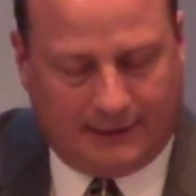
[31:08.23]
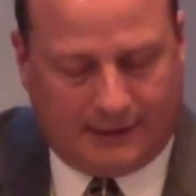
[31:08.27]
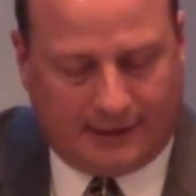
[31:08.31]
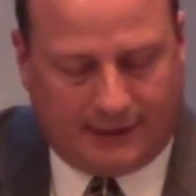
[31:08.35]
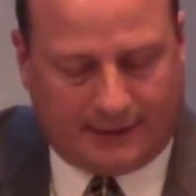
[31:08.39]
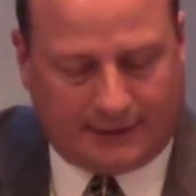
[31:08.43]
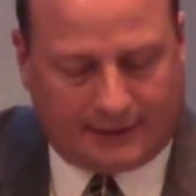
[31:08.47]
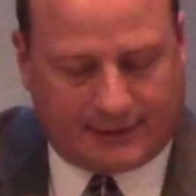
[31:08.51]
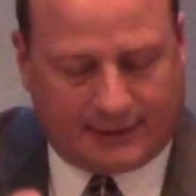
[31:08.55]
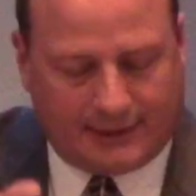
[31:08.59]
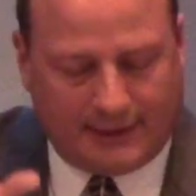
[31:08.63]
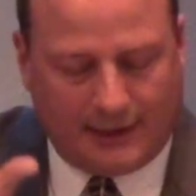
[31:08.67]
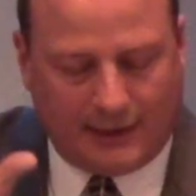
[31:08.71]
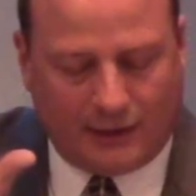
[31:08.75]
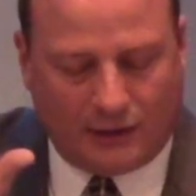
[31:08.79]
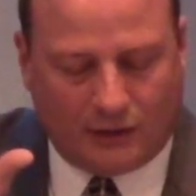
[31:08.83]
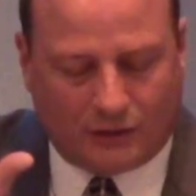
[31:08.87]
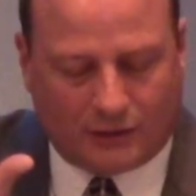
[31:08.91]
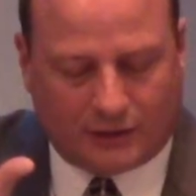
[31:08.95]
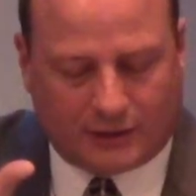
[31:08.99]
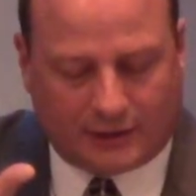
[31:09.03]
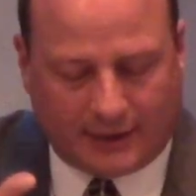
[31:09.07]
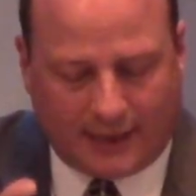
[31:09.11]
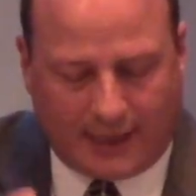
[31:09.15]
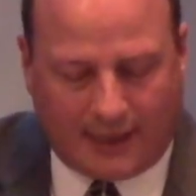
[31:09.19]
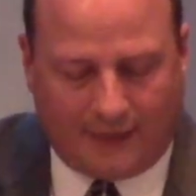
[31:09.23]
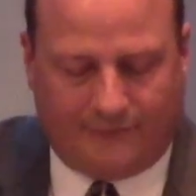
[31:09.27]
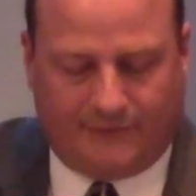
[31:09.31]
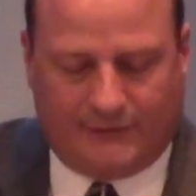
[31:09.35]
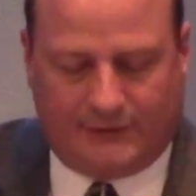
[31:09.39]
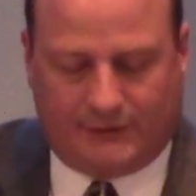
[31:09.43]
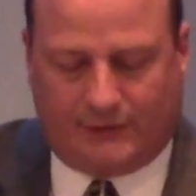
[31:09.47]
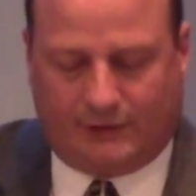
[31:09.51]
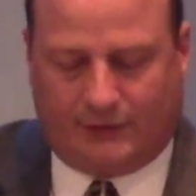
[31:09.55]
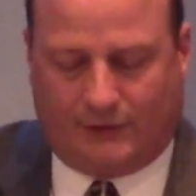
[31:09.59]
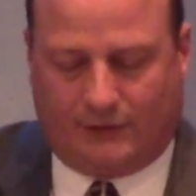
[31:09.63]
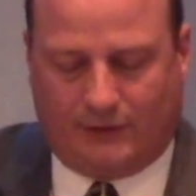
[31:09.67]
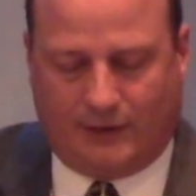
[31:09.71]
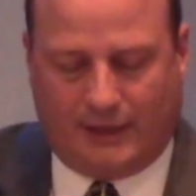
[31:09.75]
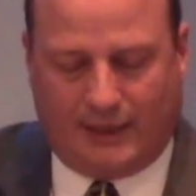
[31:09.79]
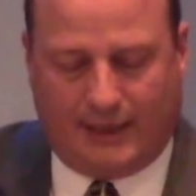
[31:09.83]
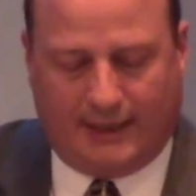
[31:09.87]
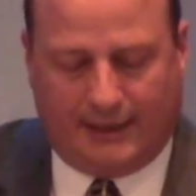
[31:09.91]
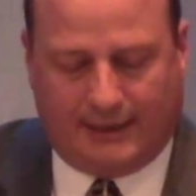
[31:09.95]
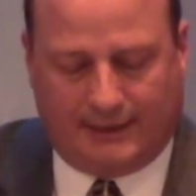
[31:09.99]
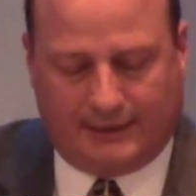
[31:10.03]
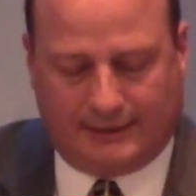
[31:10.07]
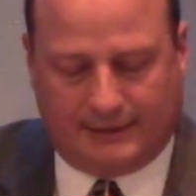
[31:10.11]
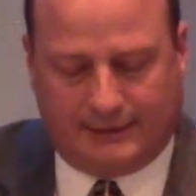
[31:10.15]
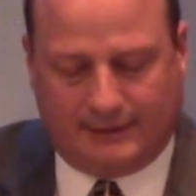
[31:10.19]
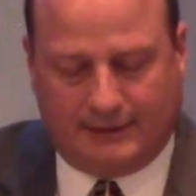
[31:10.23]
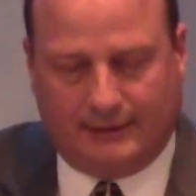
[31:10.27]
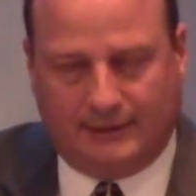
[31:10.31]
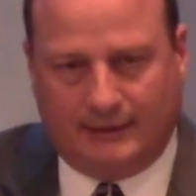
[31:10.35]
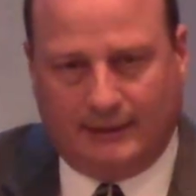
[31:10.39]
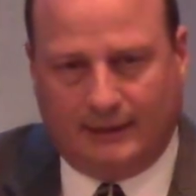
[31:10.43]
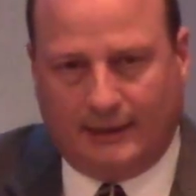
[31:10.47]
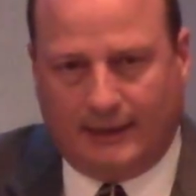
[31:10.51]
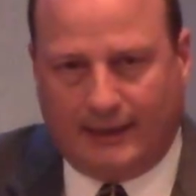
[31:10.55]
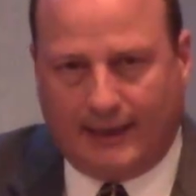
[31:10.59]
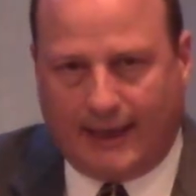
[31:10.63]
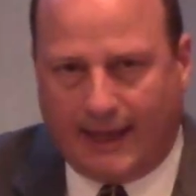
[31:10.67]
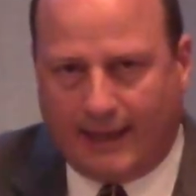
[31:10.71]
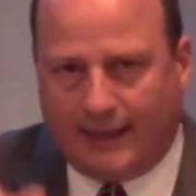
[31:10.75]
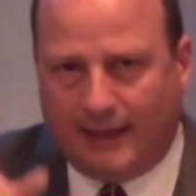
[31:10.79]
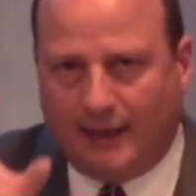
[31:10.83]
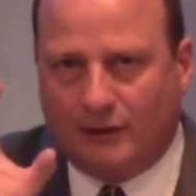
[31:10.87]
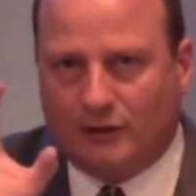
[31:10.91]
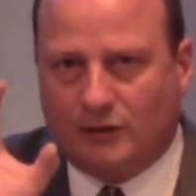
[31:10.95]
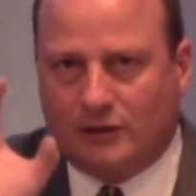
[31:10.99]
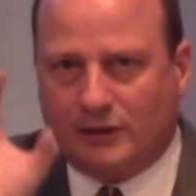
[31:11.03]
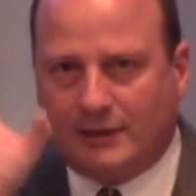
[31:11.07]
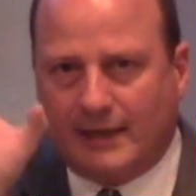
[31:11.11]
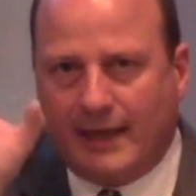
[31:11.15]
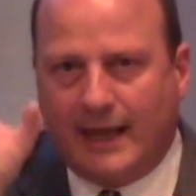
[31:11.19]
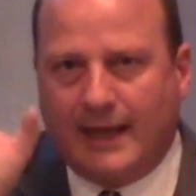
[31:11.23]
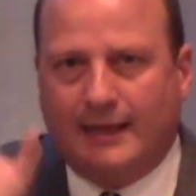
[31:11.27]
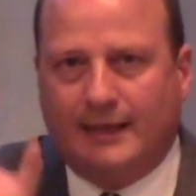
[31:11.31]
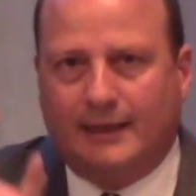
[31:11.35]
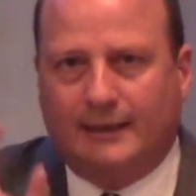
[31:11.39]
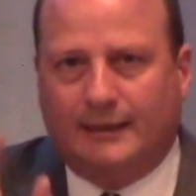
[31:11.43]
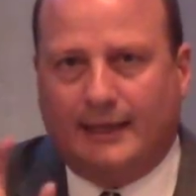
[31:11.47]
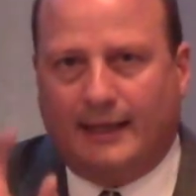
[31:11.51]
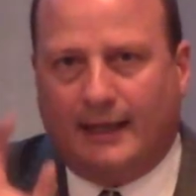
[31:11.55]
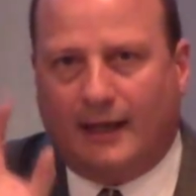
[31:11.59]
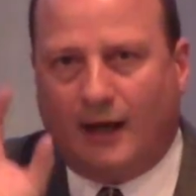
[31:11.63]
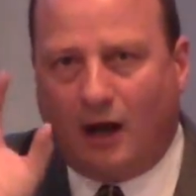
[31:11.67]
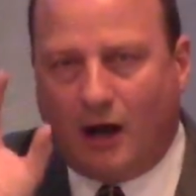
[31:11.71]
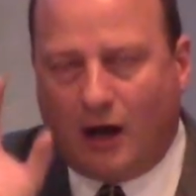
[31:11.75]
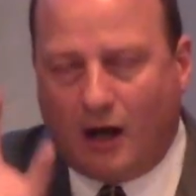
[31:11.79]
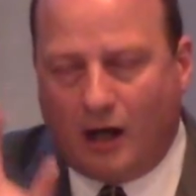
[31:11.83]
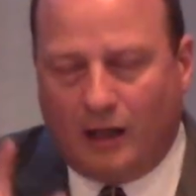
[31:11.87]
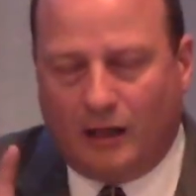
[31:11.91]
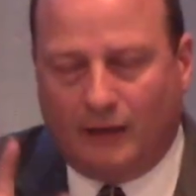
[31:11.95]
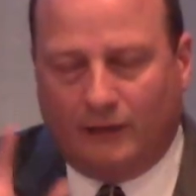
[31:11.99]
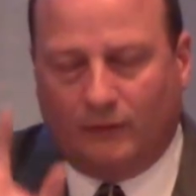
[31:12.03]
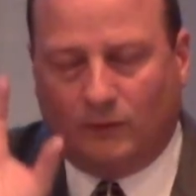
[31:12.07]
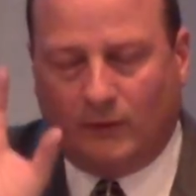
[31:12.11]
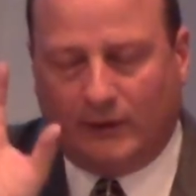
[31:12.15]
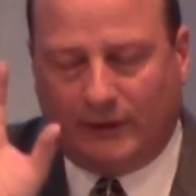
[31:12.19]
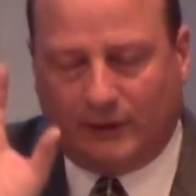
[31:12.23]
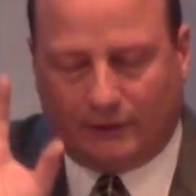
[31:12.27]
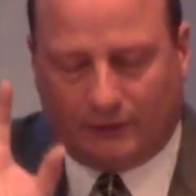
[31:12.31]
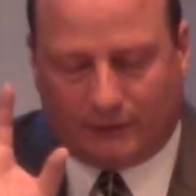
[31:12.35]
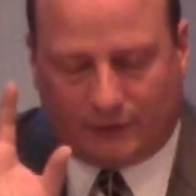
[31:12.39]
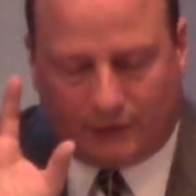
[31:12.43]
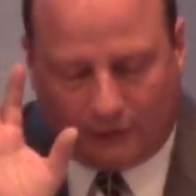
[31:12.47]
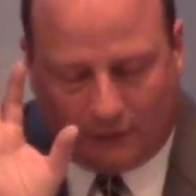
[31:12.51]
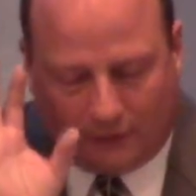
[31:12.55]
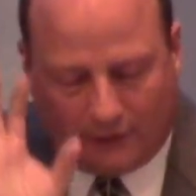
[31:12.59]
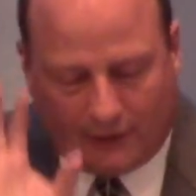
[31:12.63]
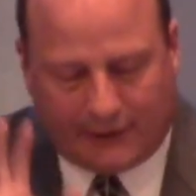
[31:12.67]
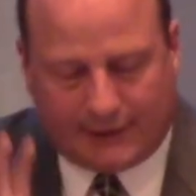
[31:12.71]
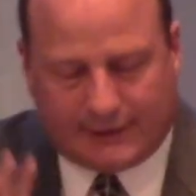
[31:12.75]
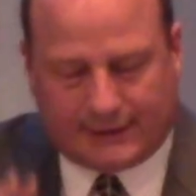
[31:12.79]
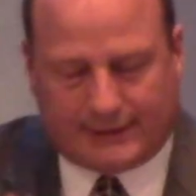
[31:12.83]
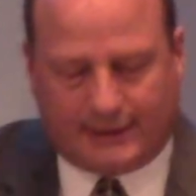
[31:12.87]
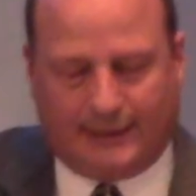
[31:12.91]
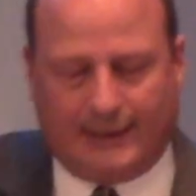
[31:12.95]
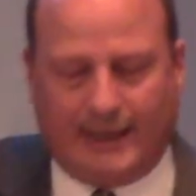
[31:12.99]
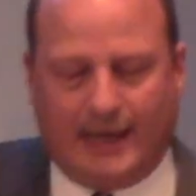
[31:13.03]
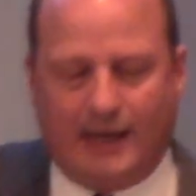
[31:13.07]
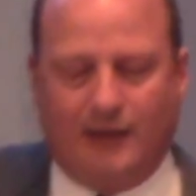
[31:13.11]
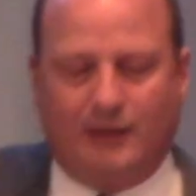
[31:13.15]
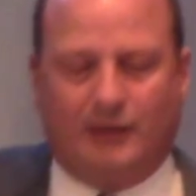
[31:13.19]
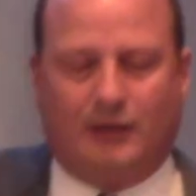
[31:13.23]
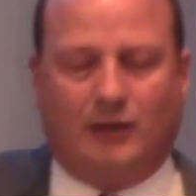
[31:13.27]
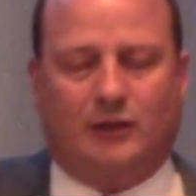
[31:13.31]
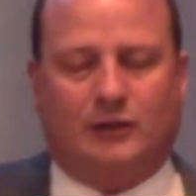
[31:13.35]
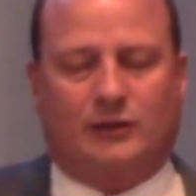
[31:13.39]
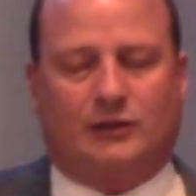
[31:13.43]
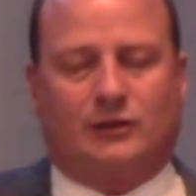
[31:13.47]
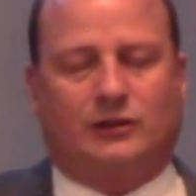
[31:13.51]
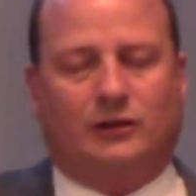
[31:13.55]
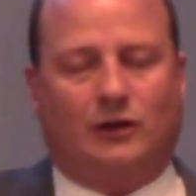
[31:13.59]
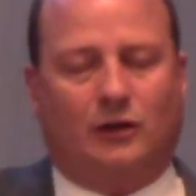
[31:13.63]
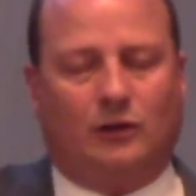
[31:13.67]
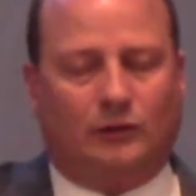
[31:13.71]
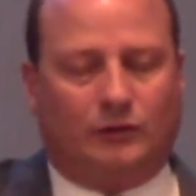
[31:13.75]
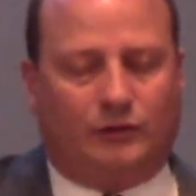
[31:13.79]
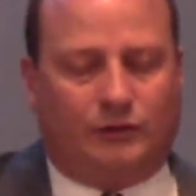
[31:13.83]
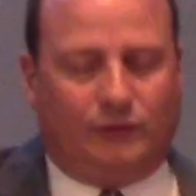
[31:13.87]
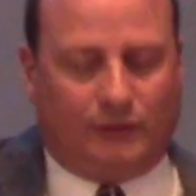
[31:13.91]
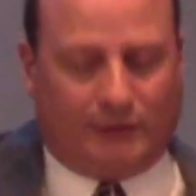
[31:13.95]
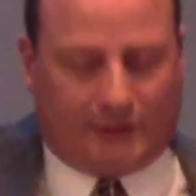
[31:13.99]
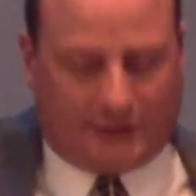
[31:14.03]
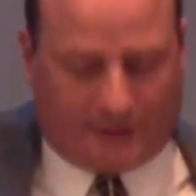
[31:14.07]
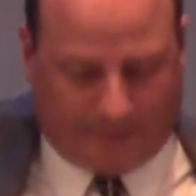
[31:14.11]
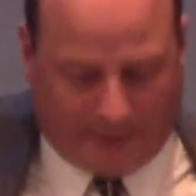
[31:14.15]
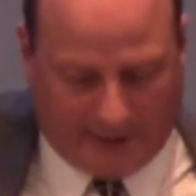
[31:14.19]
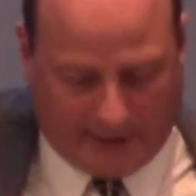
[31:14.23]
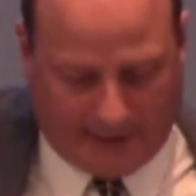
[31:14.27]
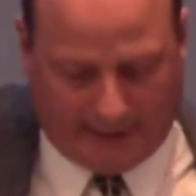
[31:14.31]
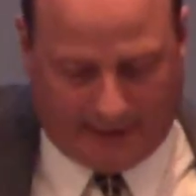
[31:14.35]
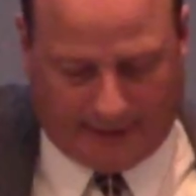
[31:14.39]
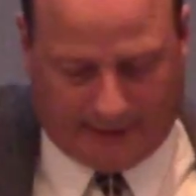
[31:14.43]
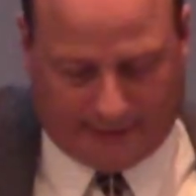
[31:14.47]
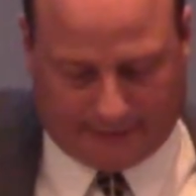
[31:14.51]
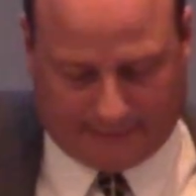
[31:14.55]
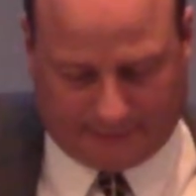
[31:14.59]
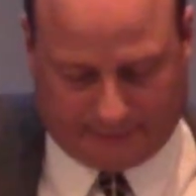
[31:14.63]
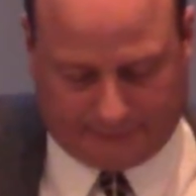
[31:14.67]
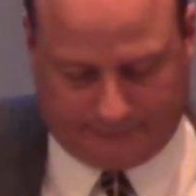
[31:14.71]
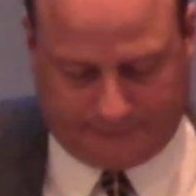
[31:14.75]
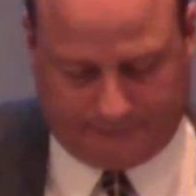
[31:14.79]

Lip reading: and seeing yourself as the Christ and understanding that all we are doing is allowing our soul to expand.